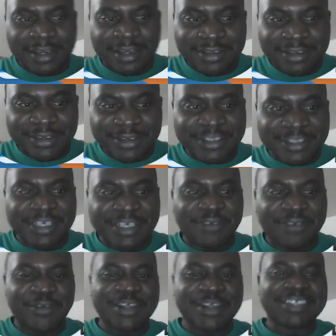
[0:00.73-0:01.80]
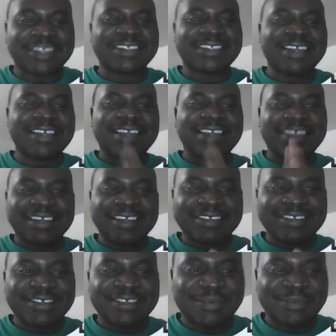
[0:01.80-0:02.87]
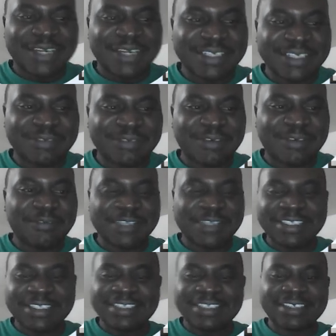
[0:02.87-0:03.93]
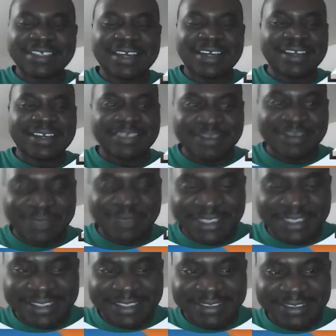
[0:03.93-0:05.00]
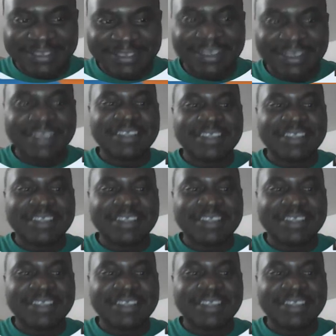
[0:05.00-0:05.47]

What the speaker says: Hello, dear friends. Thank you so much for visiting our YouTube channel.